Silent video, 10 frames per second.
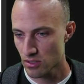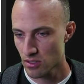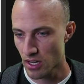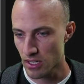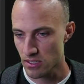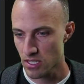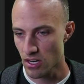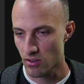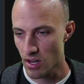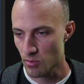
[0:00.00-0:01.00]
a
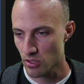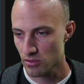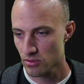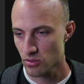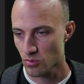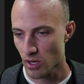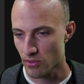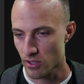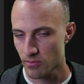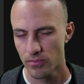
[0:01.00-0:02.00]
CRM or, or
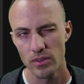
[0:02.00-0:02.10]
whatever